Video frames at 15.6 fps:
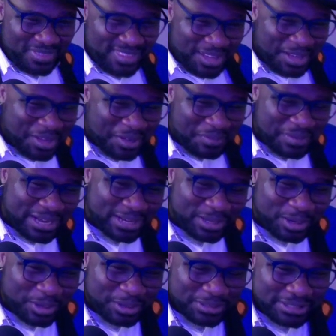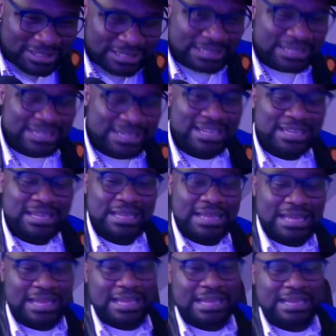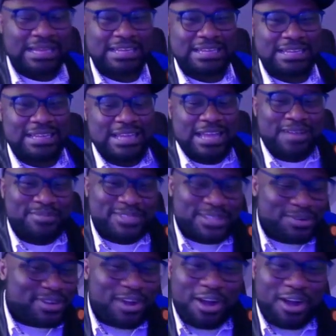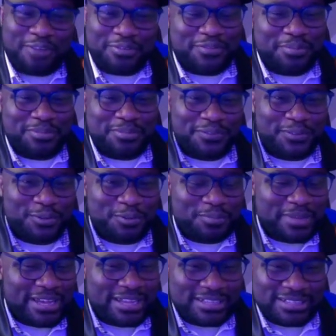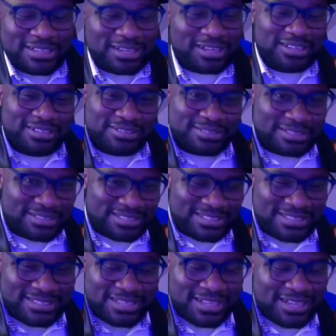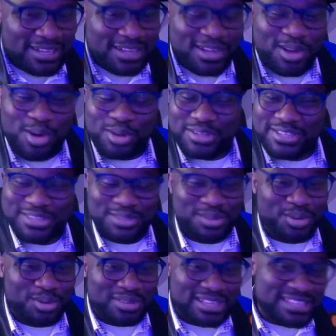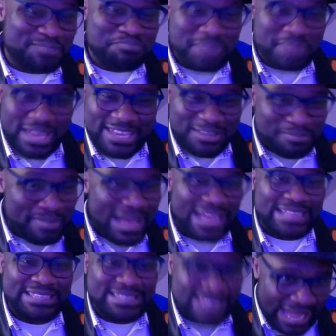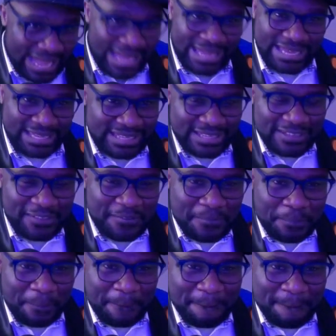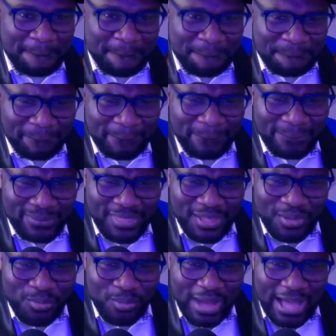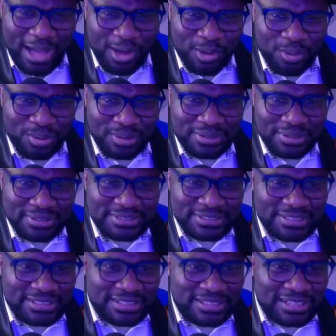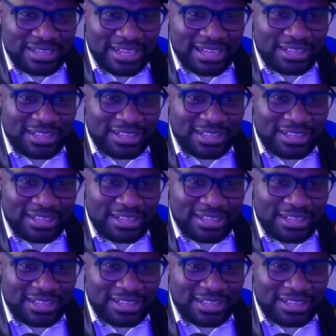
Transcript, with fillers: oh my lord. Ah, I'm still recovering from the flu, man. Oh, this is oh, this is good. This is making my day. Wow. I